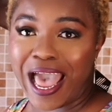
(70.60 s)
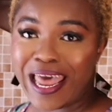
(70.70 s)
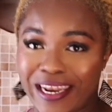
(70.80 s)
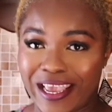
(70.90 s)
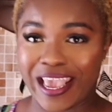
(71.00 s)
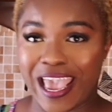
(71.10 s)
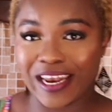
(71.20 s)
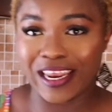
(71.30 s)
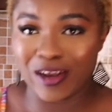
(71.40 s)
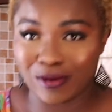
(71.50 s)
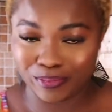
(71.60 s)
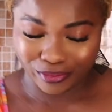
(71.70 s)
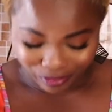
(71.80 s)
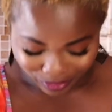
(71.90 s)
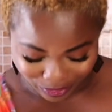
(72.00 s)
and ended up
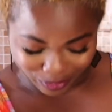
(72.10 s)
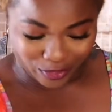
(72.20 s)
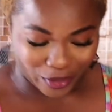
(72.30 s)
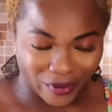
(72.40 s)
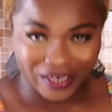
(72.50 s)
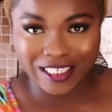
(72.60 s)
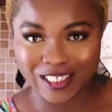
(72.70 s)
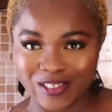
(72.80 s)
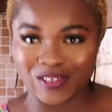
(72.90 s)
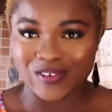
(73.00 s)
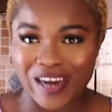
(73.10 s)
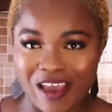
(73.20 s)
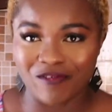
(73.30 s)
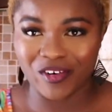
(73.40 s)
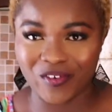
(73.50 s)
pouring stew
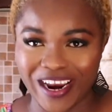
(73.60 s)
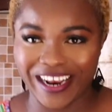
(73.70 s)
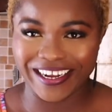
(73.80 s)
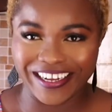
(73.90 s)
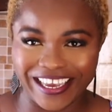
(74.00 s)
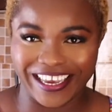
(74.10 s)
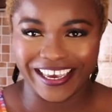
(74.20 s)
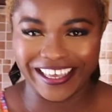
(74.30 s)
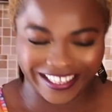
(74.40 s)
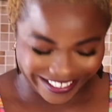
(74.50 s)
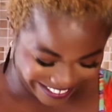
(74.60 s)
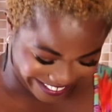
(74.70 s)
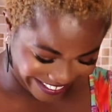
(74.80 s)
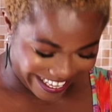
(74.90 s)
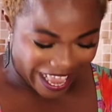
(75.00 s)
everywhere, okay?
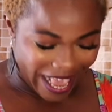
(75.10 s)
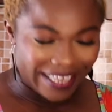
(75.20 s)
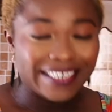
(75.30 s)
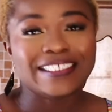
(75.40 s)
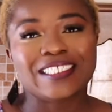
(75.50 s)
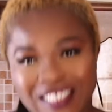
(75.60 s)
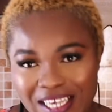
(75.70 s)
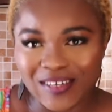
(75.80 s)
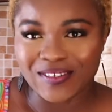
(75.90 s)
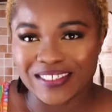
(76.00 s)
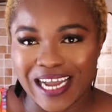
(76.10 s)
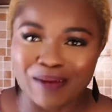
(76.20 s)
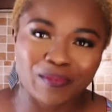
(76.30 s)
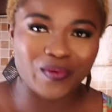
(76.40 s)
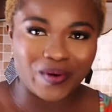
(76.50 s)
So I'm